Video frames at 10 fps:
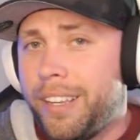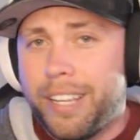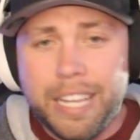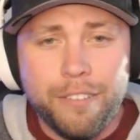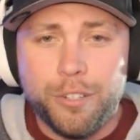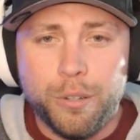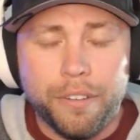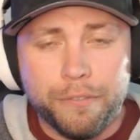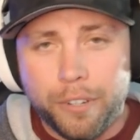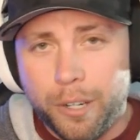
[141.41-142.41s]
gives you a
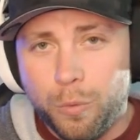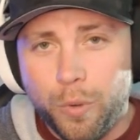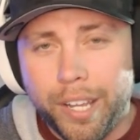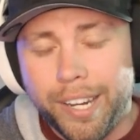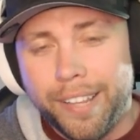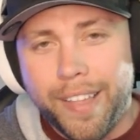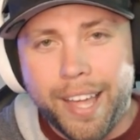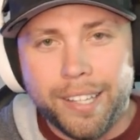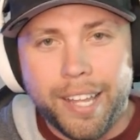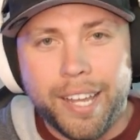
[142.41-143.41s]
free win in
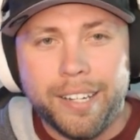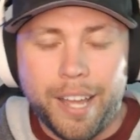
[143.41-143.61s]
that lane.